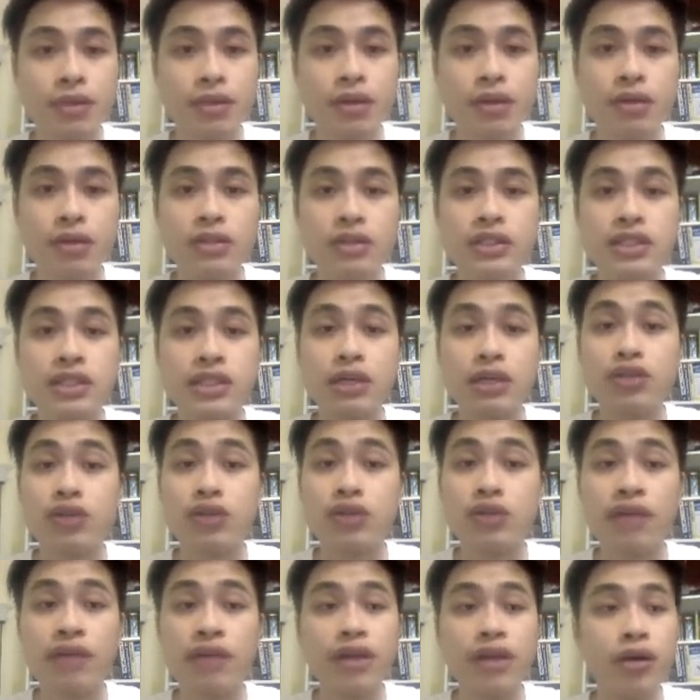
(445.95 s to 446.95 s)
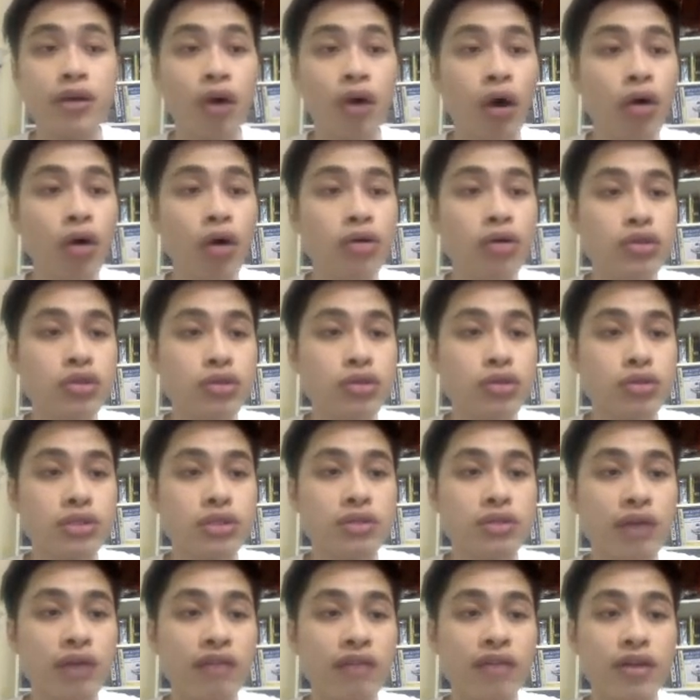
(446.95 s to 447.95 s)
sales revenue or
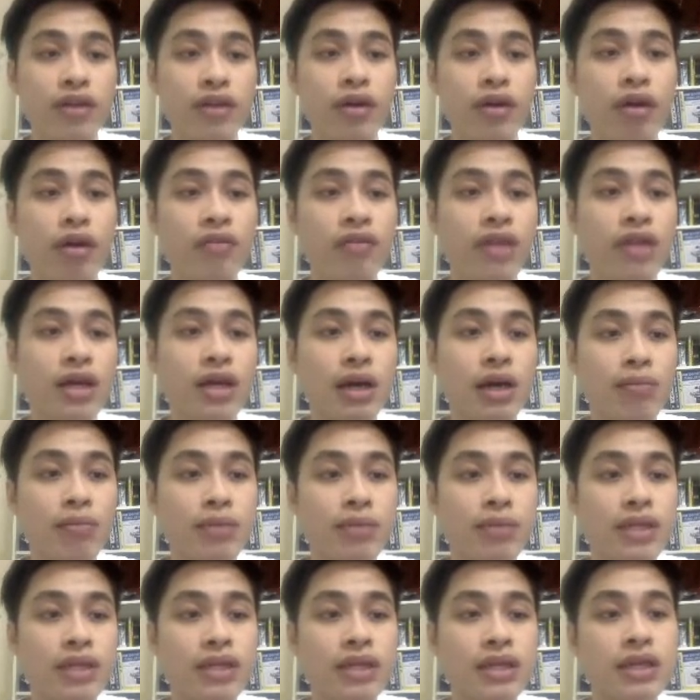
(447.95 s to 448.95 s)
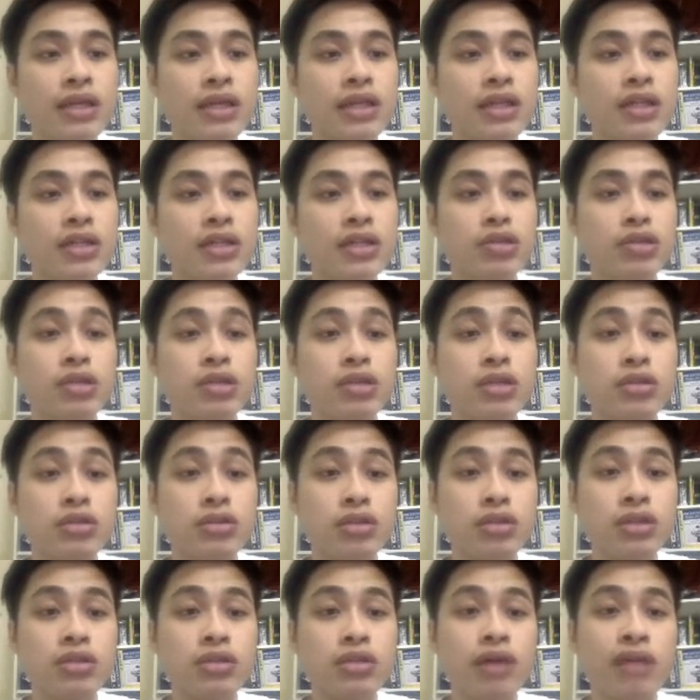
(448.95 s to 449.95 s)
total revenue of the company. So the
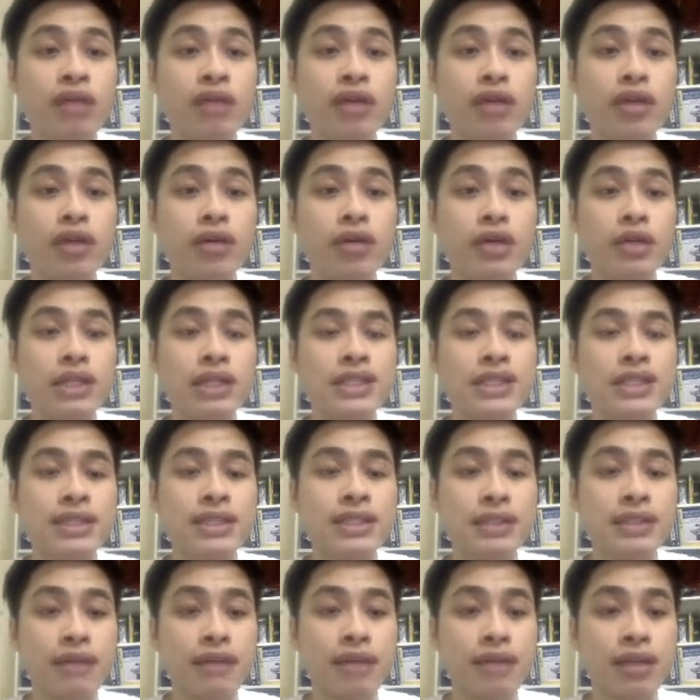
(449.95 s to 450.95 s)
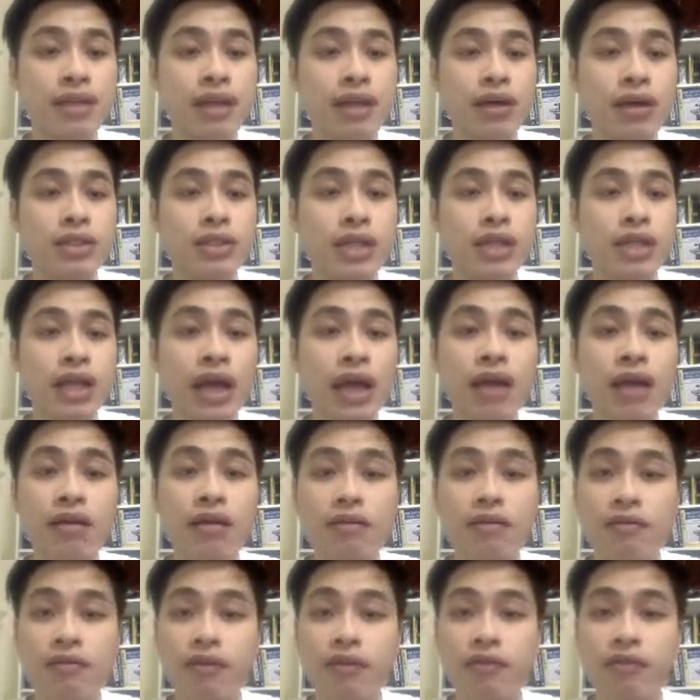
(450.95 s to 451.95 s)
total revenue is
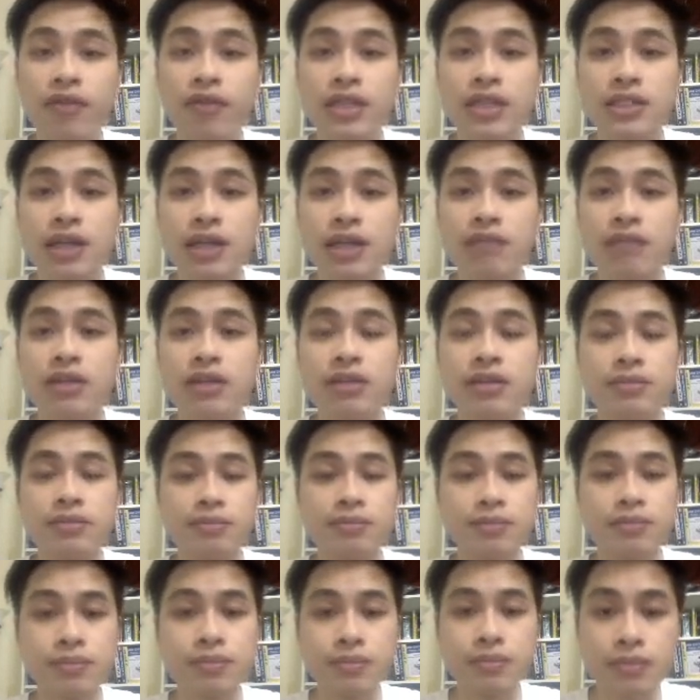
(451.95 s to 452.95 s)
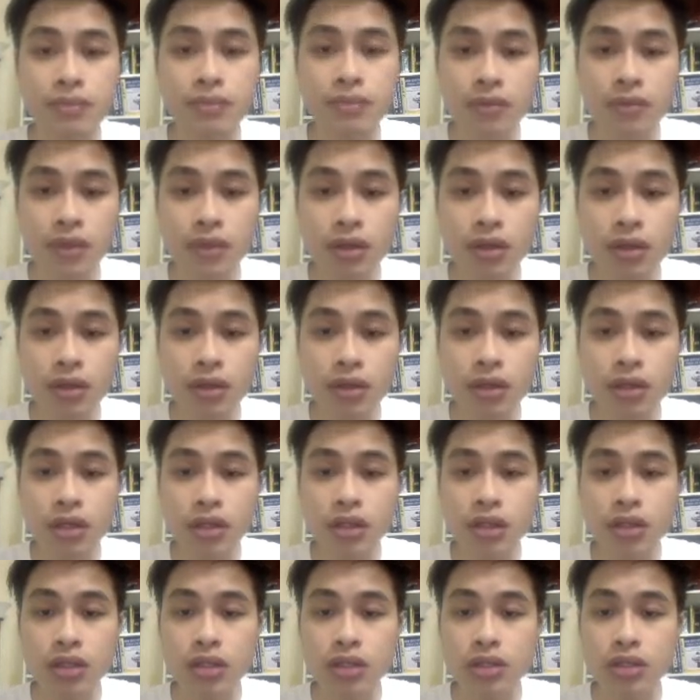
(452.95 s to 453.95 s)
7,057.
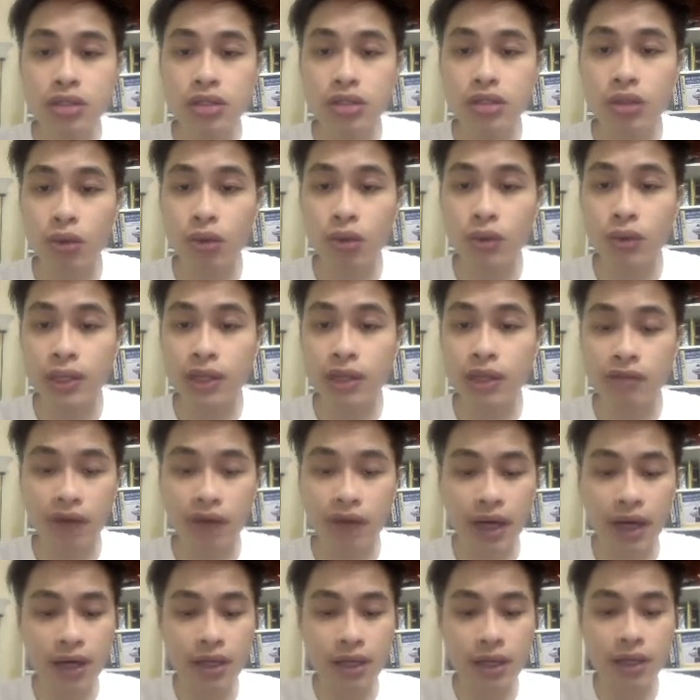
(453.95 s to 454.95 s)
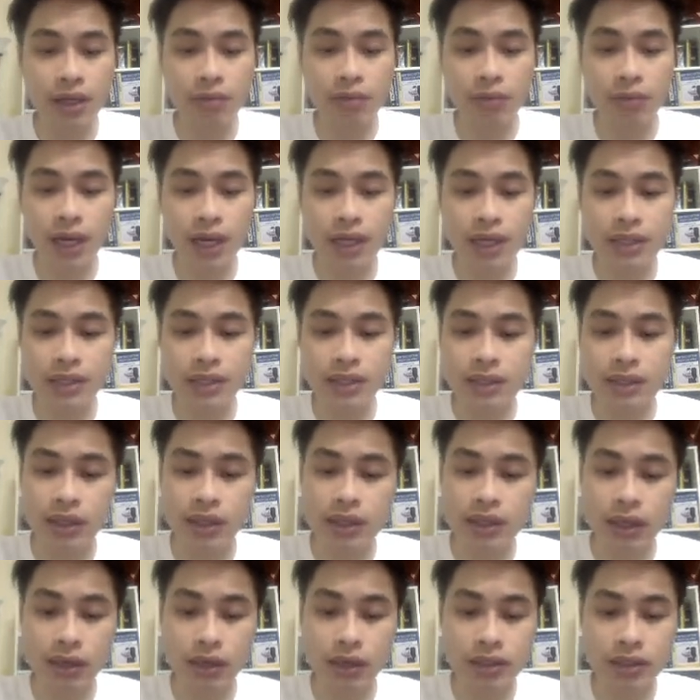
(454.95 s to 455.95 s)
So we divided it by
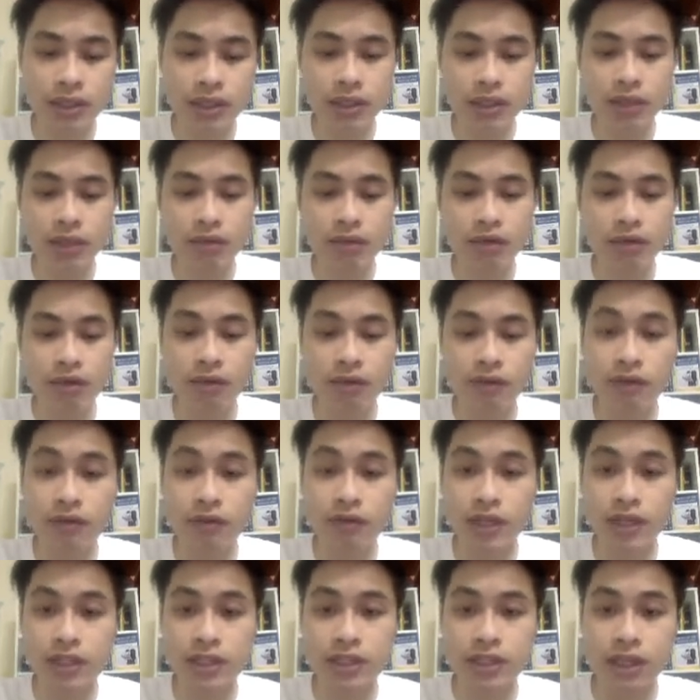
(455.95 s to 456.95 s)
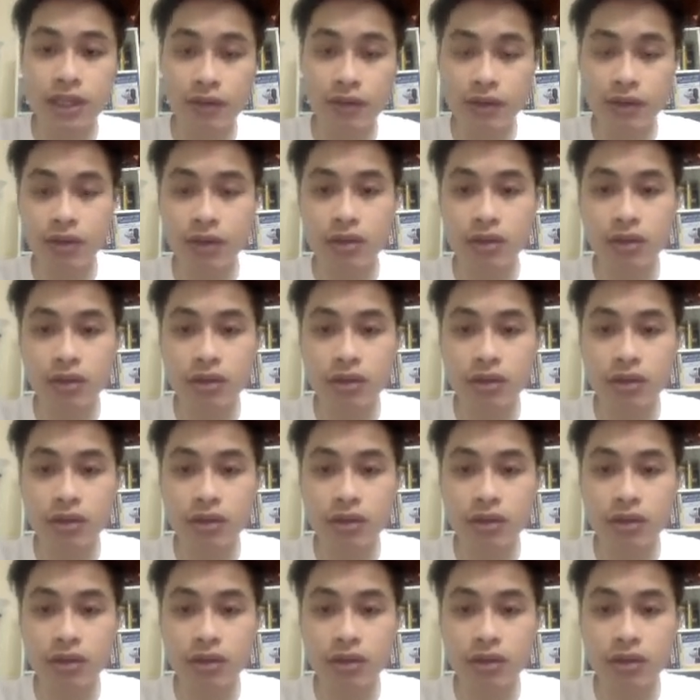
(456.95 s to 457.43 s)
7,057.